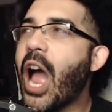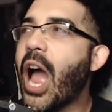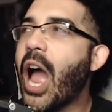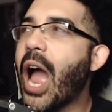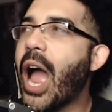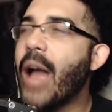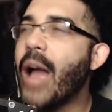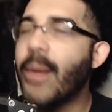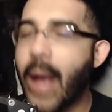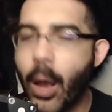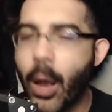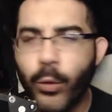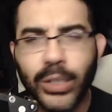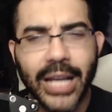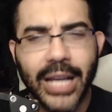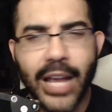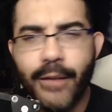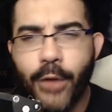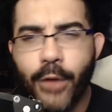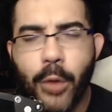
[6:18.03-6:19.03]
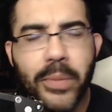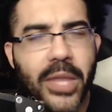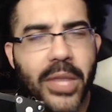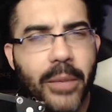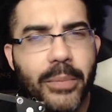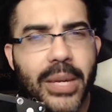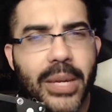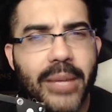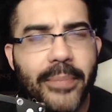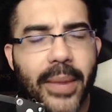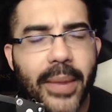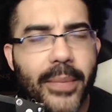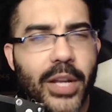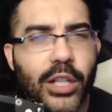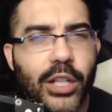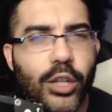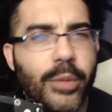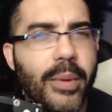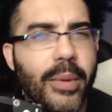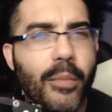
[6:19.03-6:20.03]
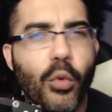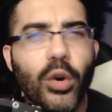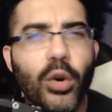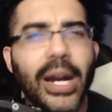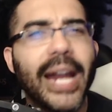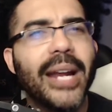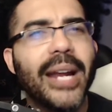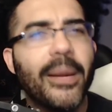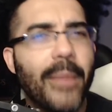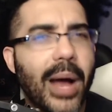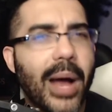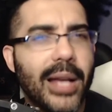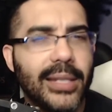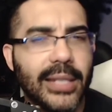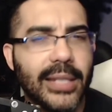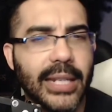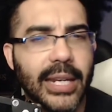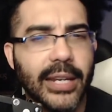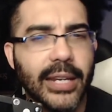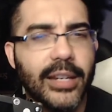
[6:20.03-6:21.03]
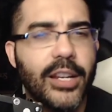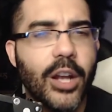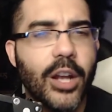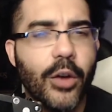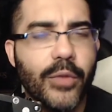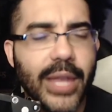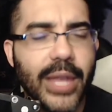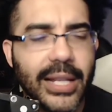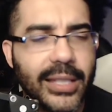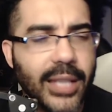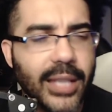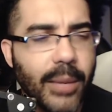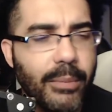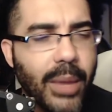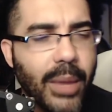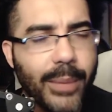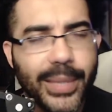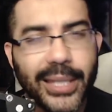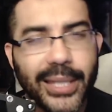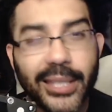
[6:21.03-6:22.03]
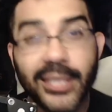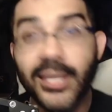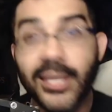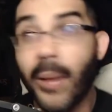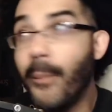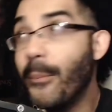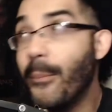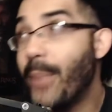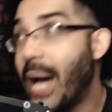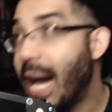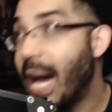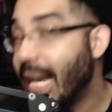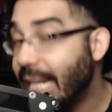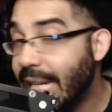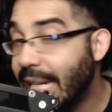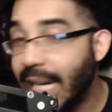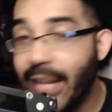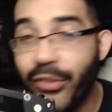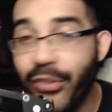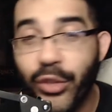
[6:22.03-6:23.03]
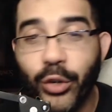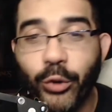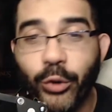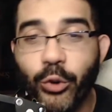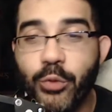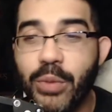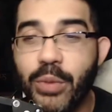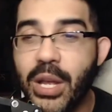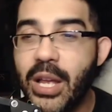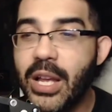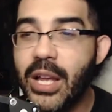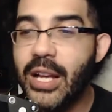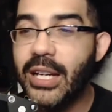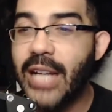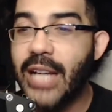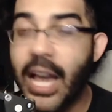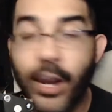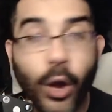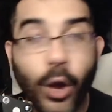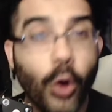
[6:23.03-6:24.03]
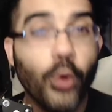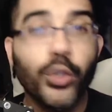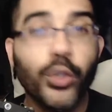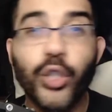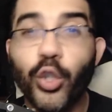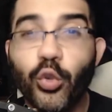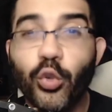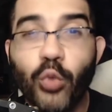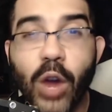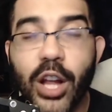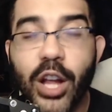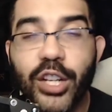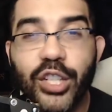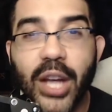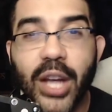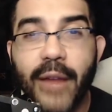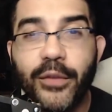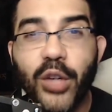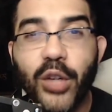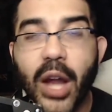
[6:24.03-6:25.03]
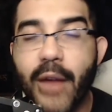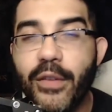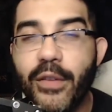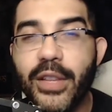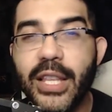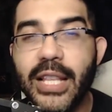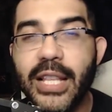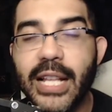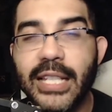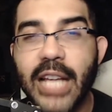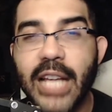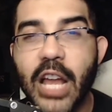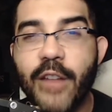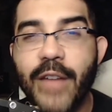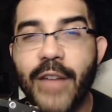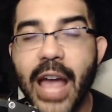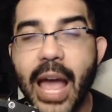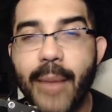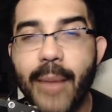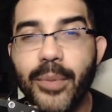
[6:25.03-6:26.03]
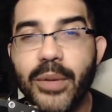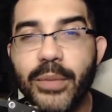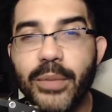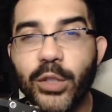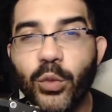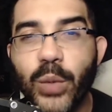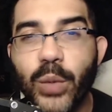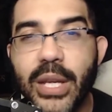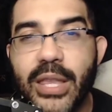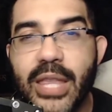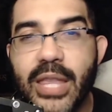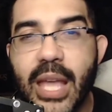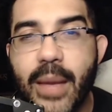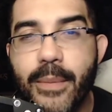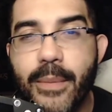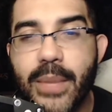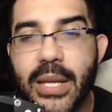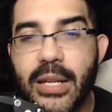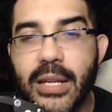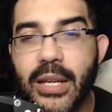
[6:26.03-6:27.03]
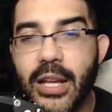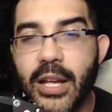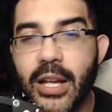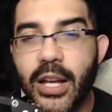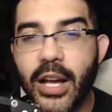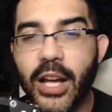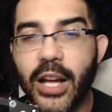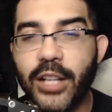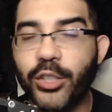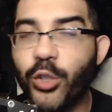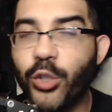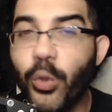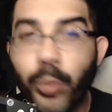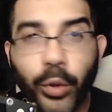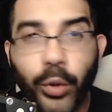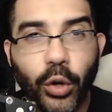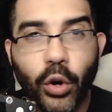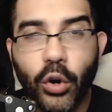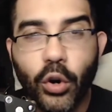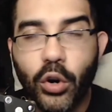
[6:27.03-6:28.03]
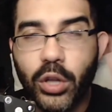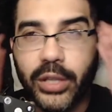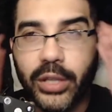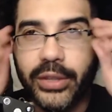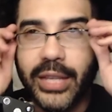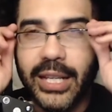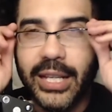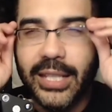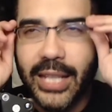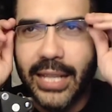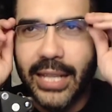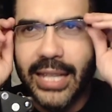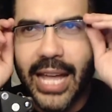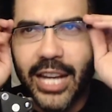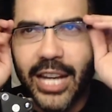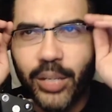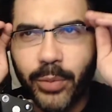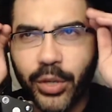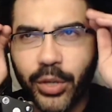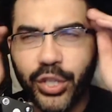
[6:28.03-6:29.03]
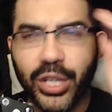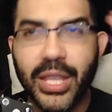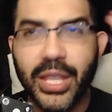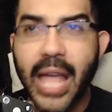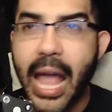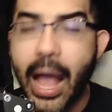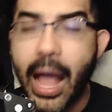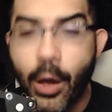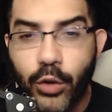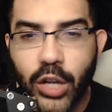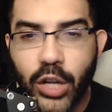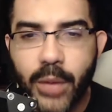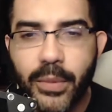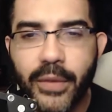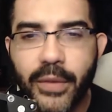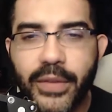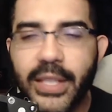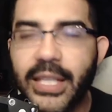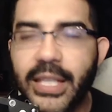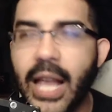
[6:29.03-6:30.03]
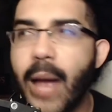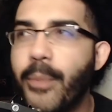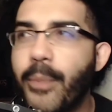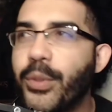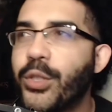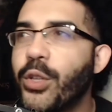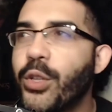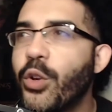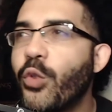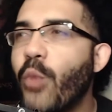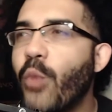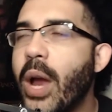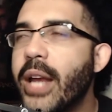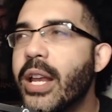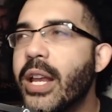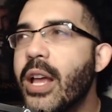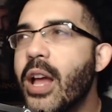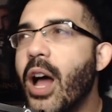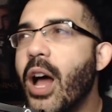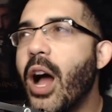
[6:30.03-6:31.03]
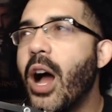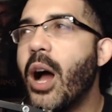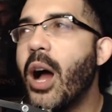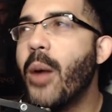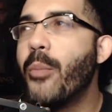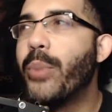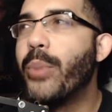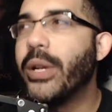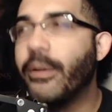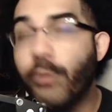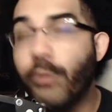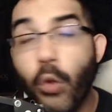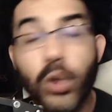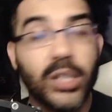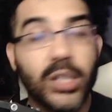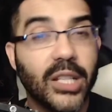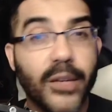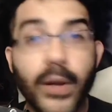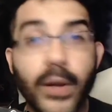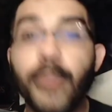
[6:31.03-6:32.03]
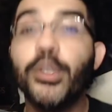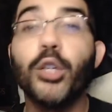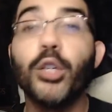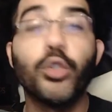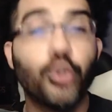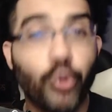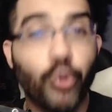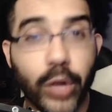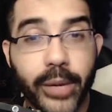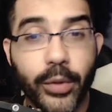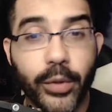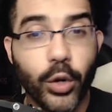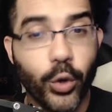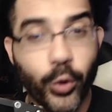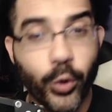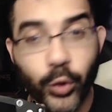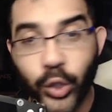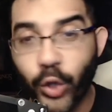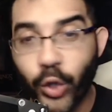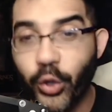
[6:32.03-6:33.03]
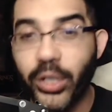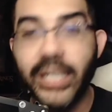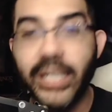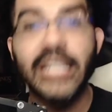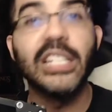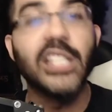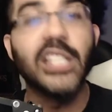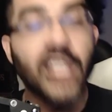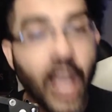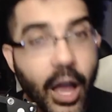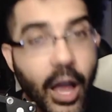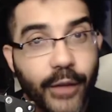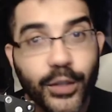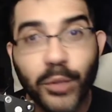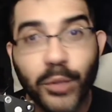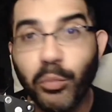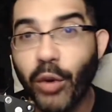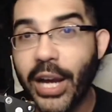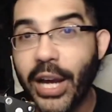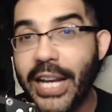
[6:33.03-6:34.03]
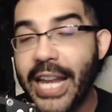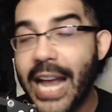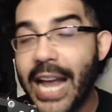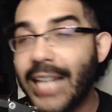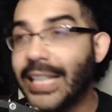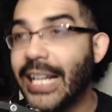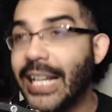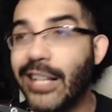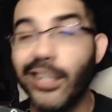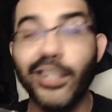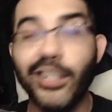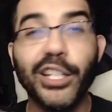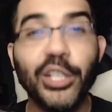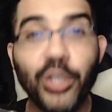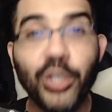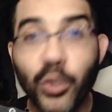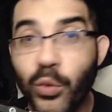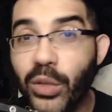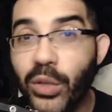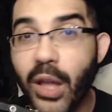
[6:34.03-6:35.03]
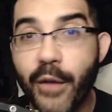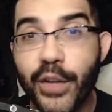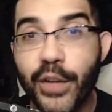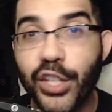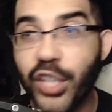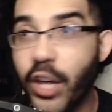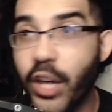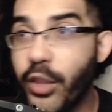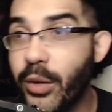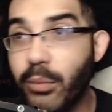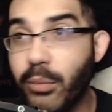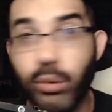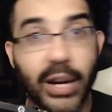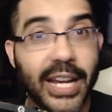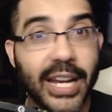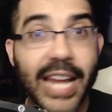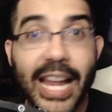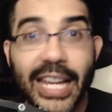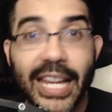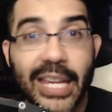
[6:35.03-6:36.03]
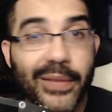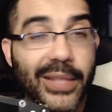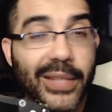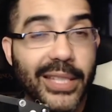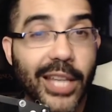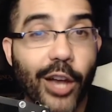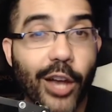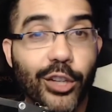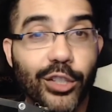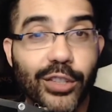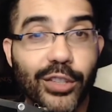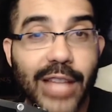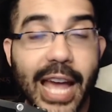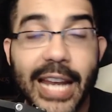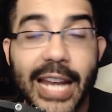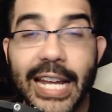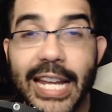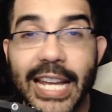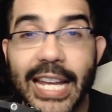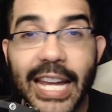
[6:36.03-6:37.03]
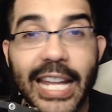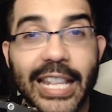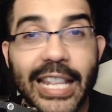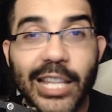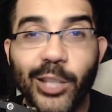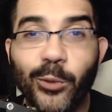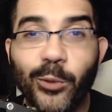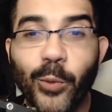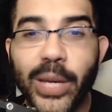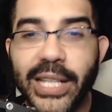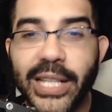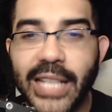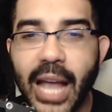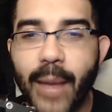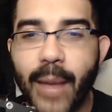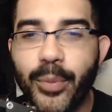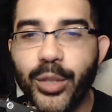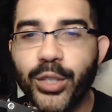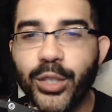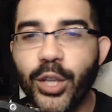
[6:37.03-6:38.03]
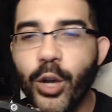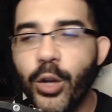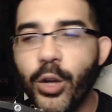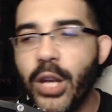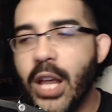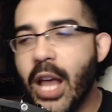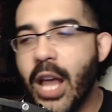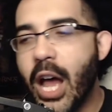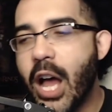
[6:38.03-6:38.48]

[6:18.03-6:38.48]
I was kind of hoping there'd be maybe a little bit more animosity, you know, that's maybe somebody in the group kind of holds a grudge after everything that's kind of happened between them and Supergirl and things like that, especially the outcome of this episode, right? But of course, leave it up to Dreamer, who certainly loves Brainiac. They clearly do love each other. Brainiac even tells her that in this week's episode.